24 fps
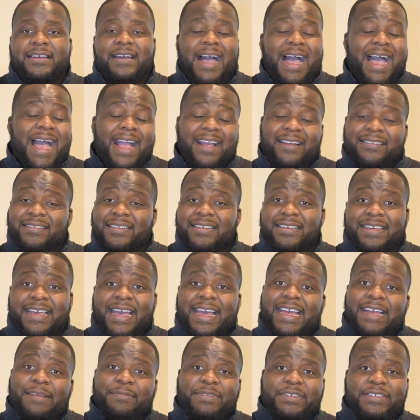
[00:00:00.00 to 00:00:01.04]
I actually
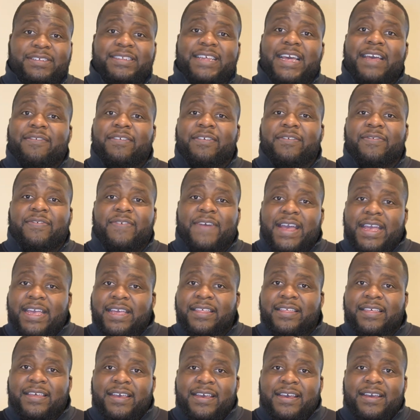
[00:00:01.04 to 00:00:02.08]
came to saving
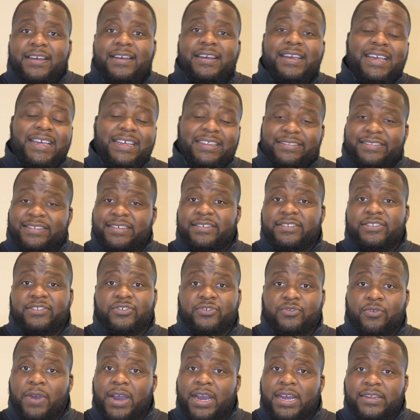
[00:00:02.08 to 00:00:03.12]
faith in Jesus
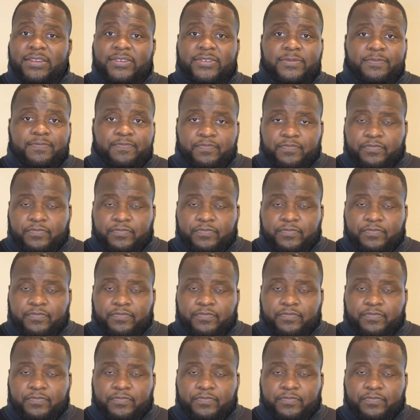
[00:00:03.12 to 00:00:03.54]
Christ.